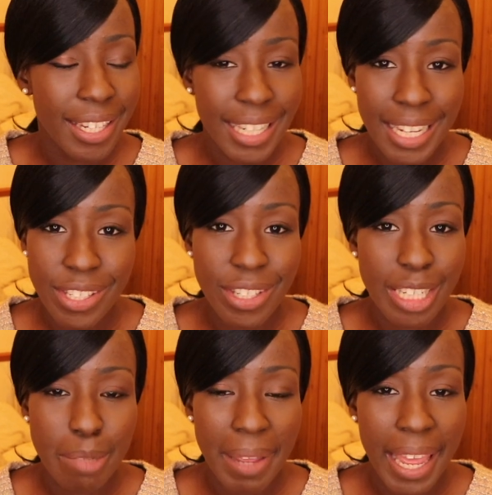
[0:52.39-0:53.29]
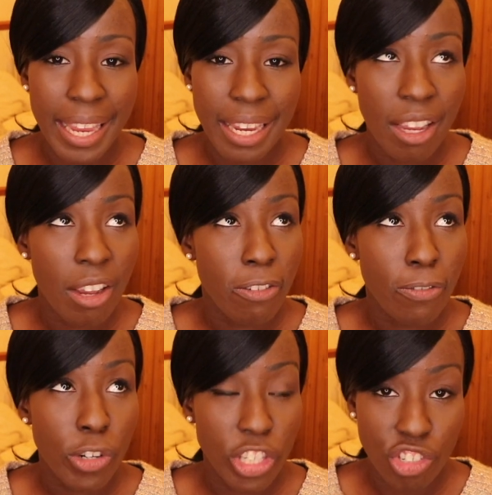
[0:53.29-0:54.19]
Yes, you're going to pay
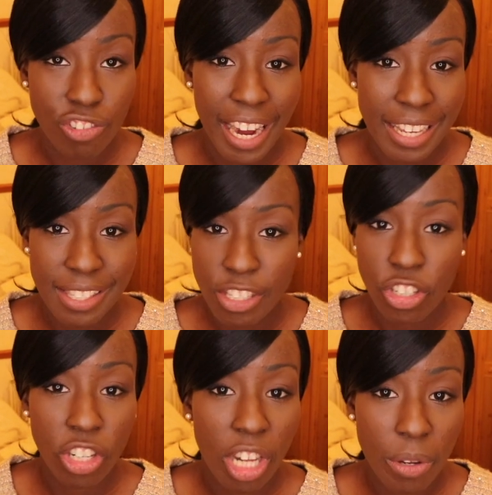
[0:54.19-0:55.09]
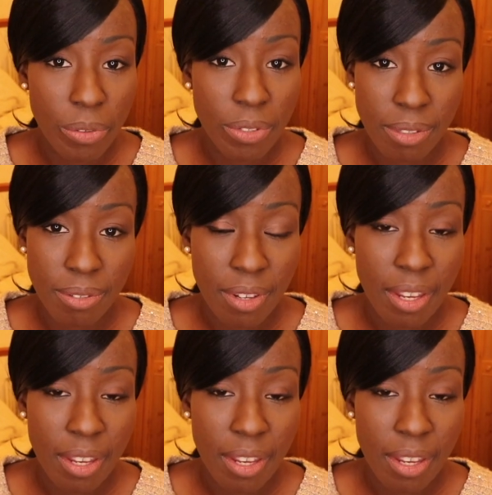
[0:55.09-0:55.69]
for your dress, your clothes.